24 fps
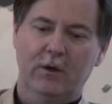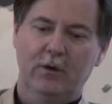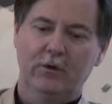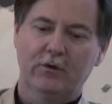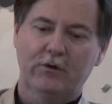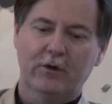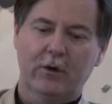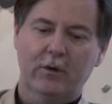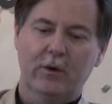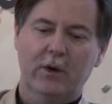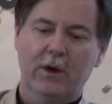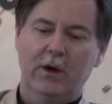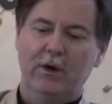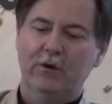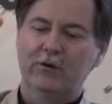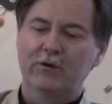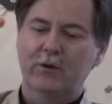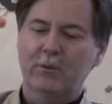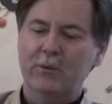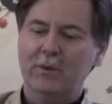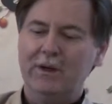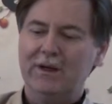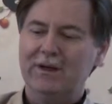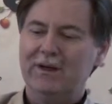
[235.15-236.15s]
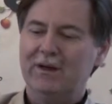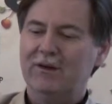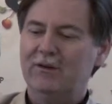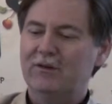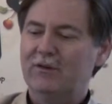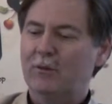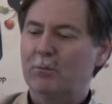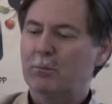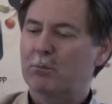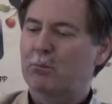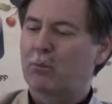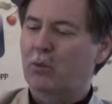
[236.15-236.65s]
So
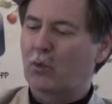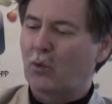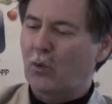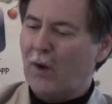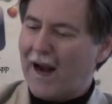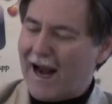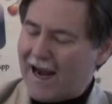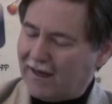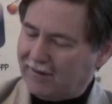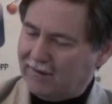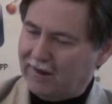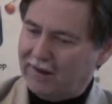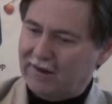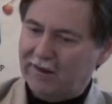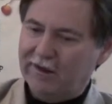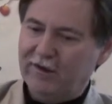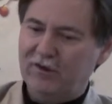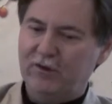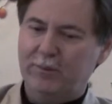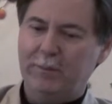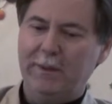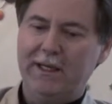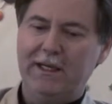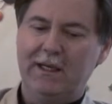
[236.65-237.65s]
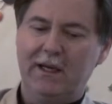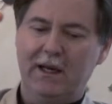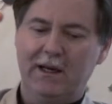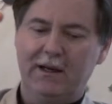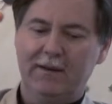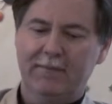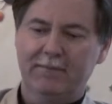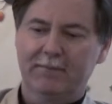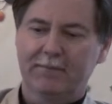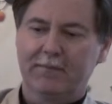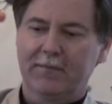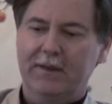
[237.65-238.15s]
practically
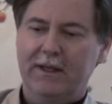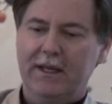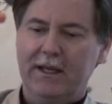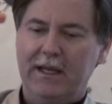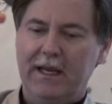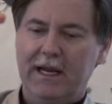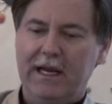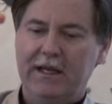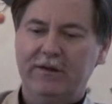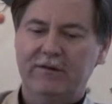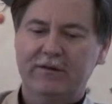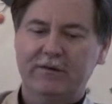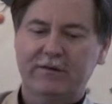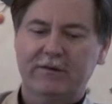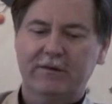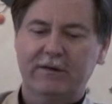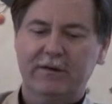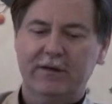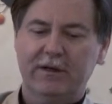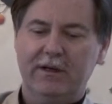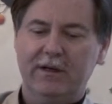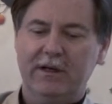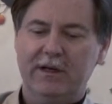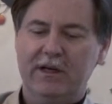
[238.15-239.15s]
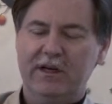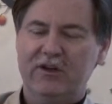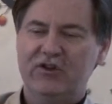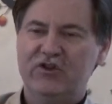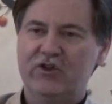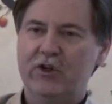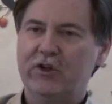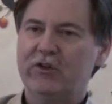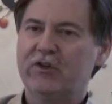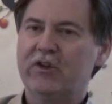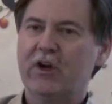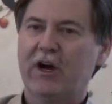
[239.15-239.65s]
speaking, it's
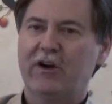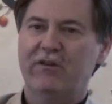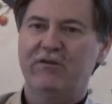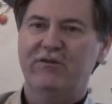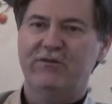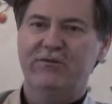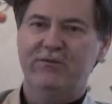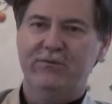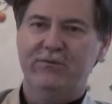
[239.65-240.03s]
just not